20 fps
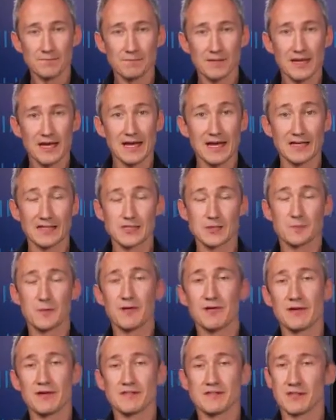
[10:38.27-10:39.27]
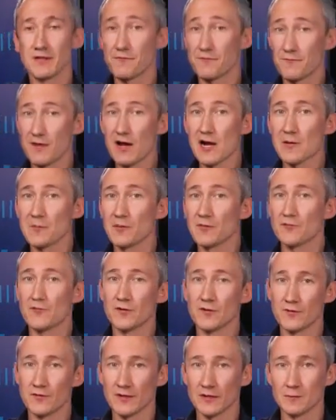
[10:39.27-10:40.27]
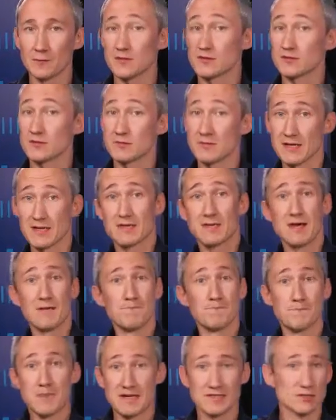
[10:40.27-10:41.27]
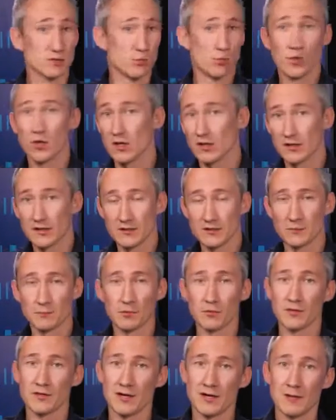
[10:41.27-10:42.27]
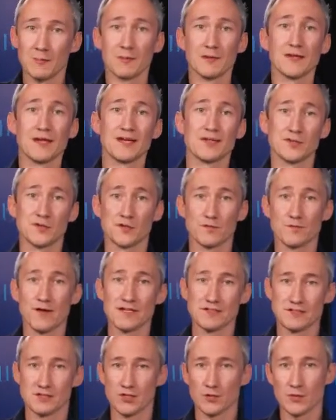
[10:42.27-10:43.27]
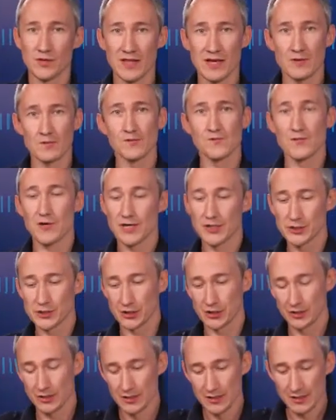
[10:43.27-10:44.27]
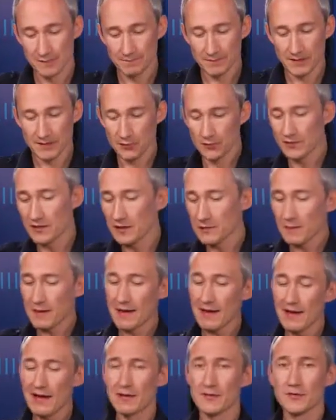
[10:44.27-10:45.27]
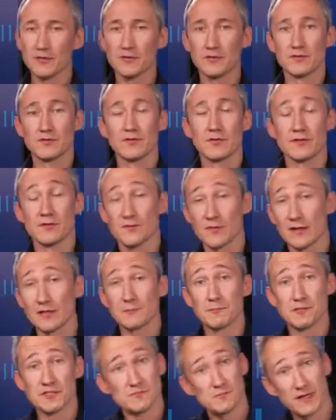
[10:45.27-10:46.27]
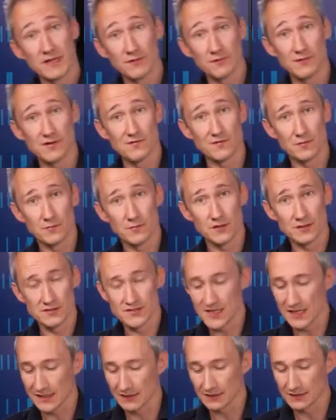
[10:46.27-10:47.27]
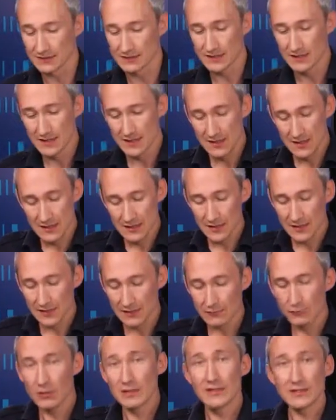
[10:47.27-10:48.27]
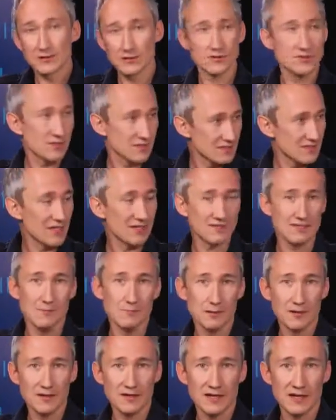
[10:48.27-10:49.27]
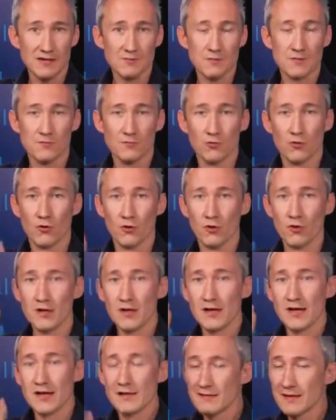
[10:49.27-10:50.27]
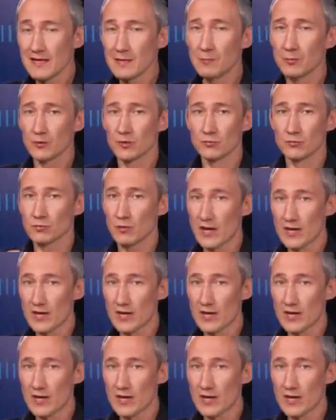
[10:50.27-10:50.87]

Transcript: experience and environment for developers to make their best work and deploy their applications faster without friction. If we think about how the developers benefit from containers, it really does, as the example I gave before, enable a write